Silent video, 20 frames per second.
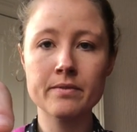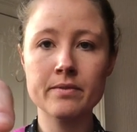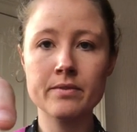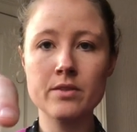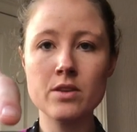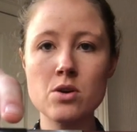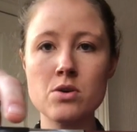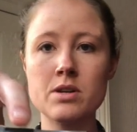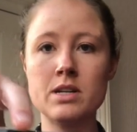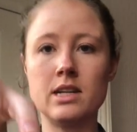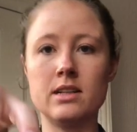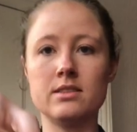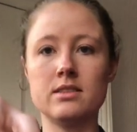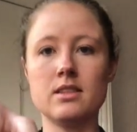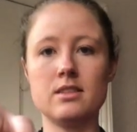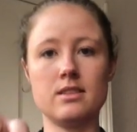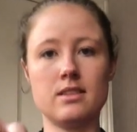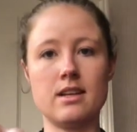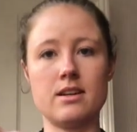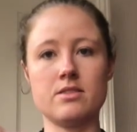No one else
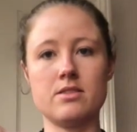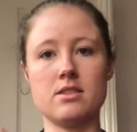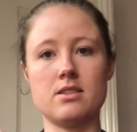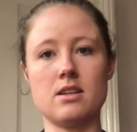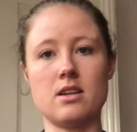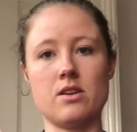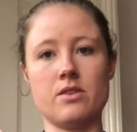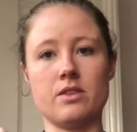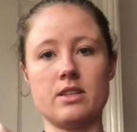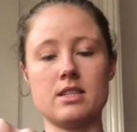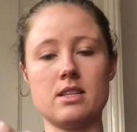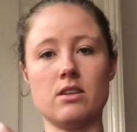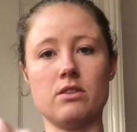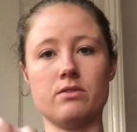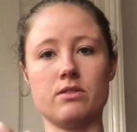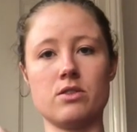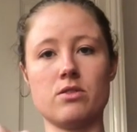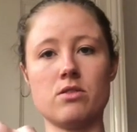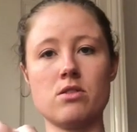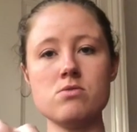is allowed to sit on the
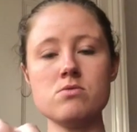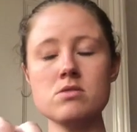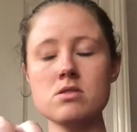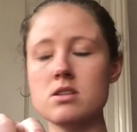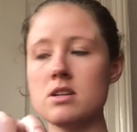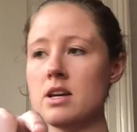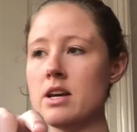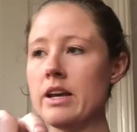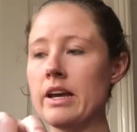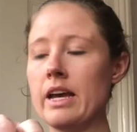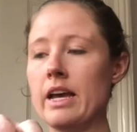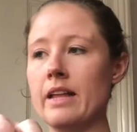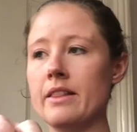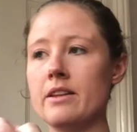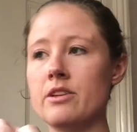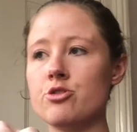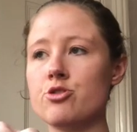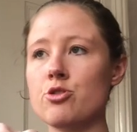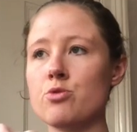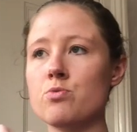silver throne, and
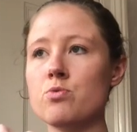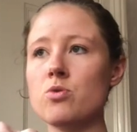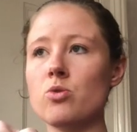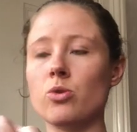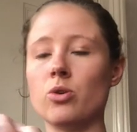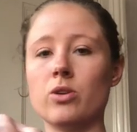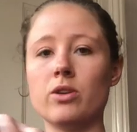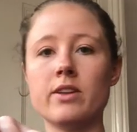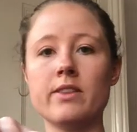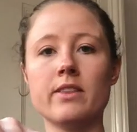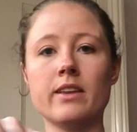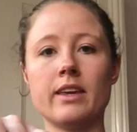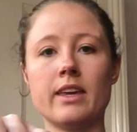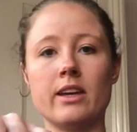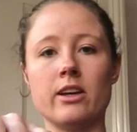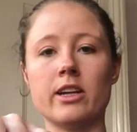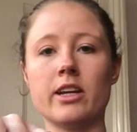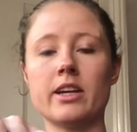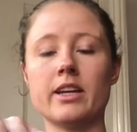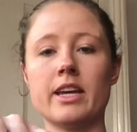there's a rule in
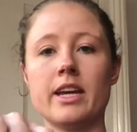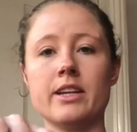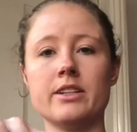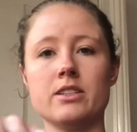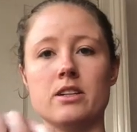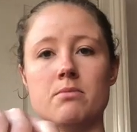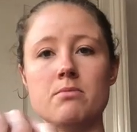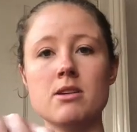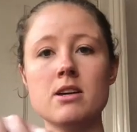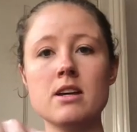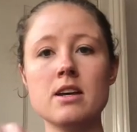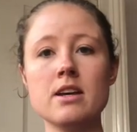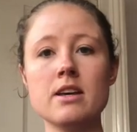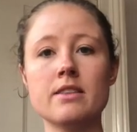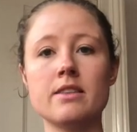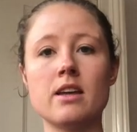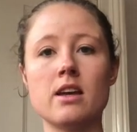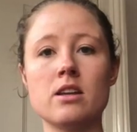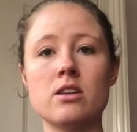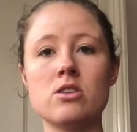the kingdom
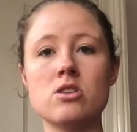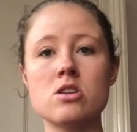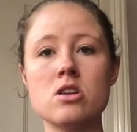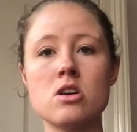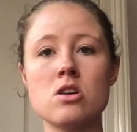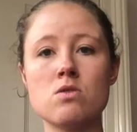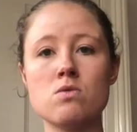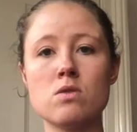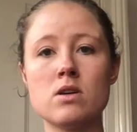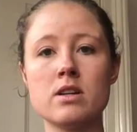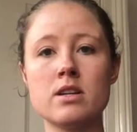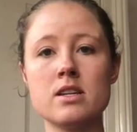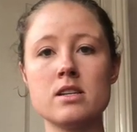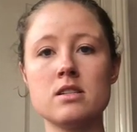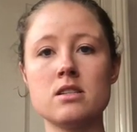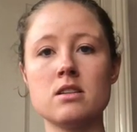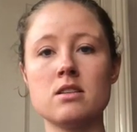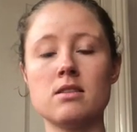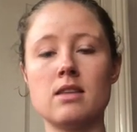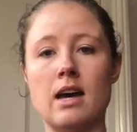that no one
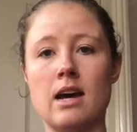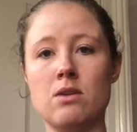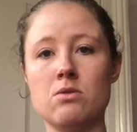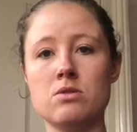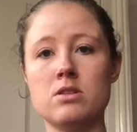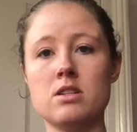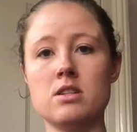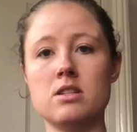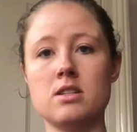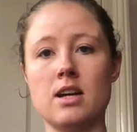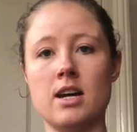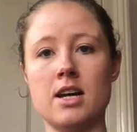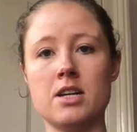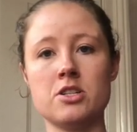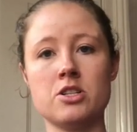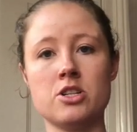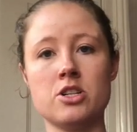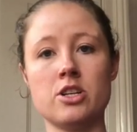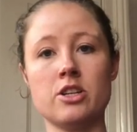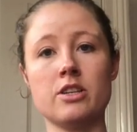is allowed to
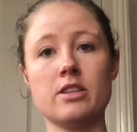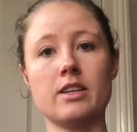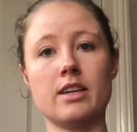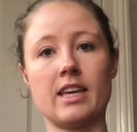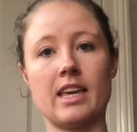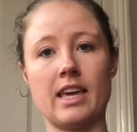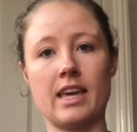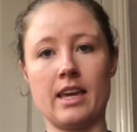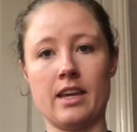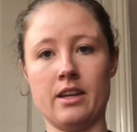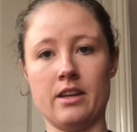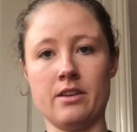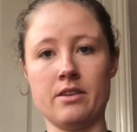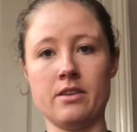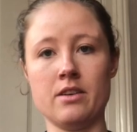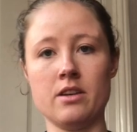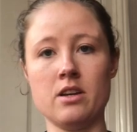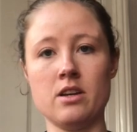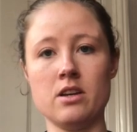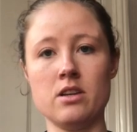touch the king.
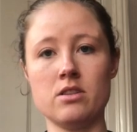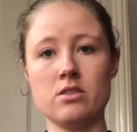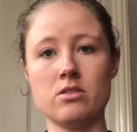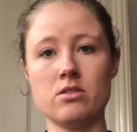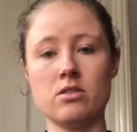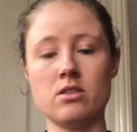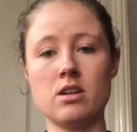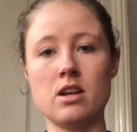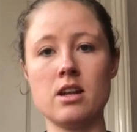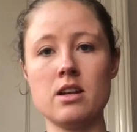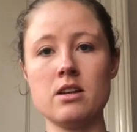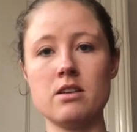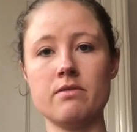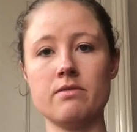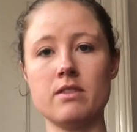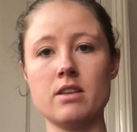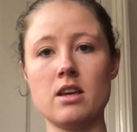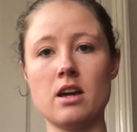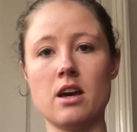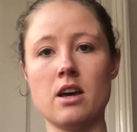So none of
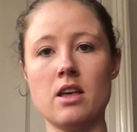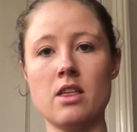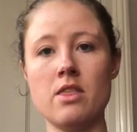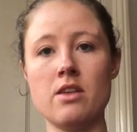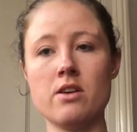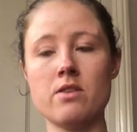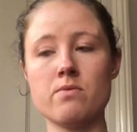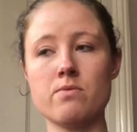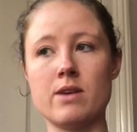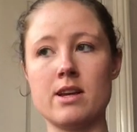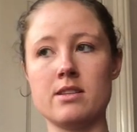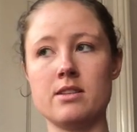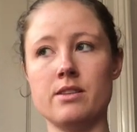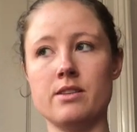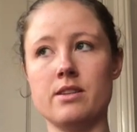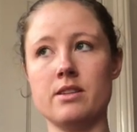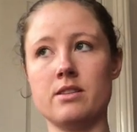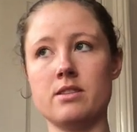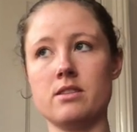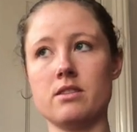the other
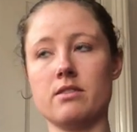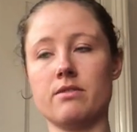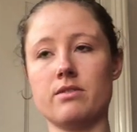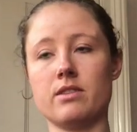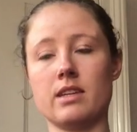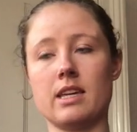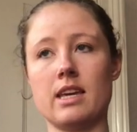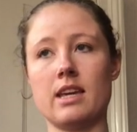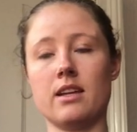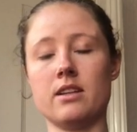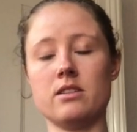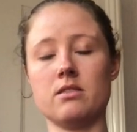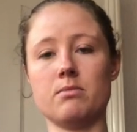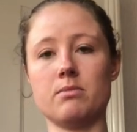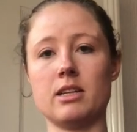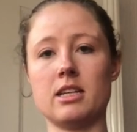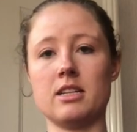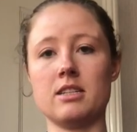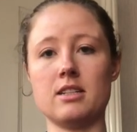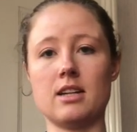residents of the kingdom
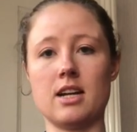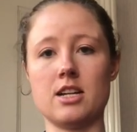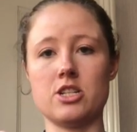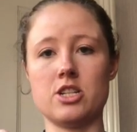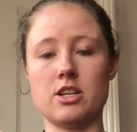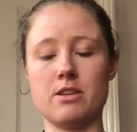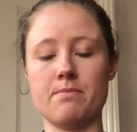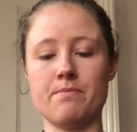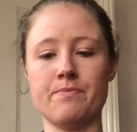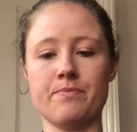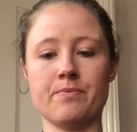can touch him.